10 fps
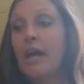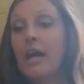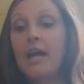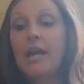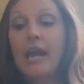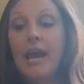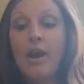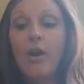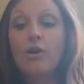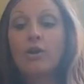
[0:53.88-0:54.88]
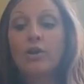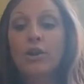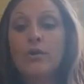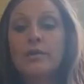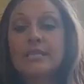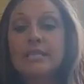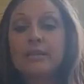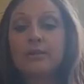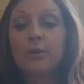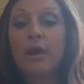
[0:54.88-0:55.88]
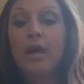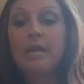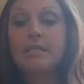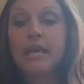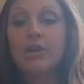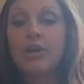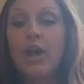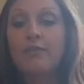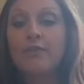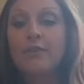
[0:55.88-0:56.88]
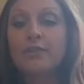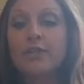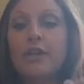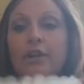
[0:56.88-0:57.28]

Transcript: Now, you're going to take your coffee filter and you're